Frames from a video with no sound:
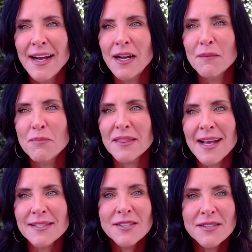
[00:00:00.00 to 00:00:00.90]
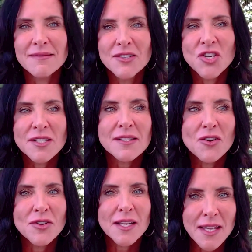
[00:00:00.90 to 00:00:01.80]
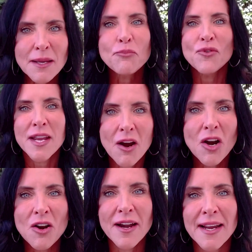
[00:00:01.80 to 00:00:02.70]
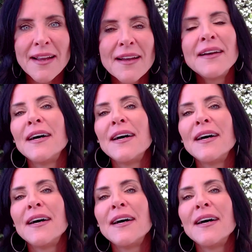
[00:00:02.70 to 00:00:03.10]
but that's just going to keep recurring.